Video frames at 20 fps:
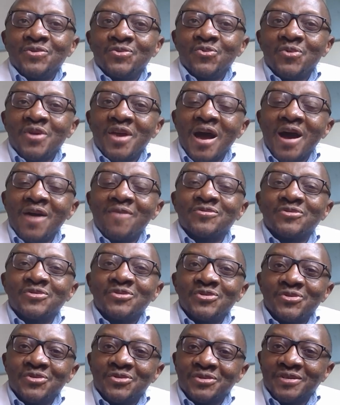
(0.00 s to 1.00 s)
we have to
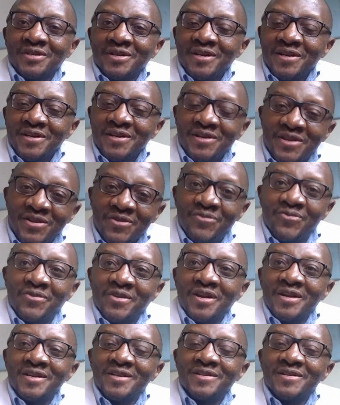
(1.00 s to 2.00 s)
use
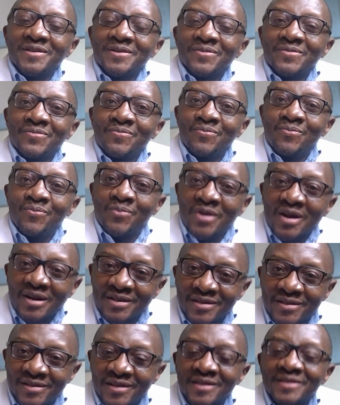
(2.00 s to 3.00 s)
different
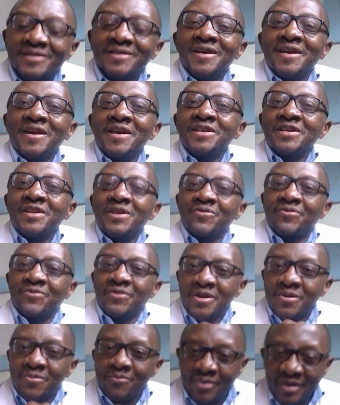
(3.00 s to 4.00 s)
practices in
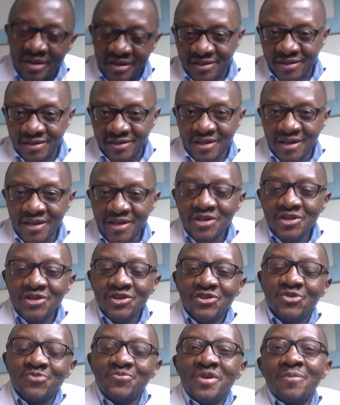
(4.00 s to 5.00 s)
different places
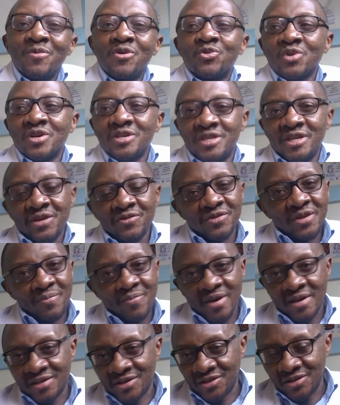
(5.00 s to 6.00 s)
to be able to achieve the
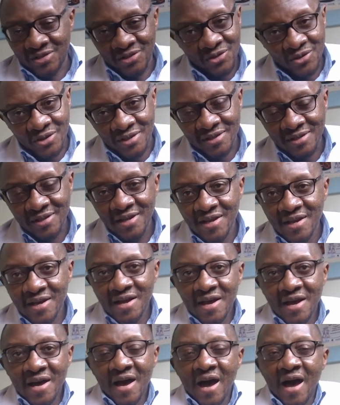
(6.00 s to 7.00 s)
best results.
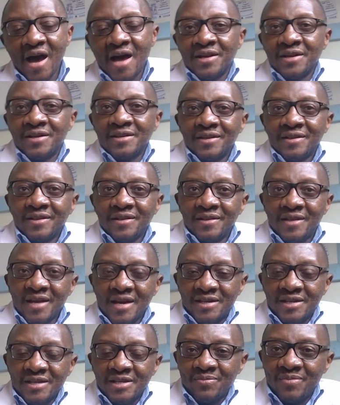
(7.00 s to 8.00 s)
And
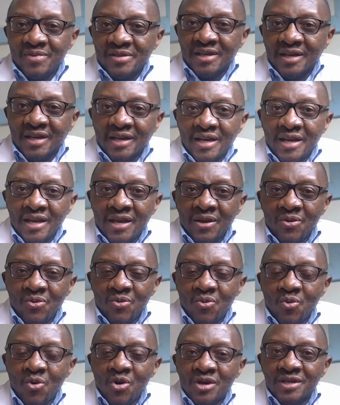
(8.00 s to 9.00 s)
that is basically
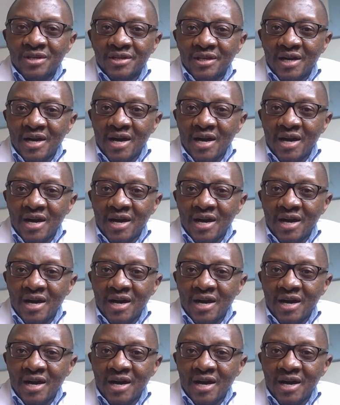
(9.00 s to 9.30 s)
what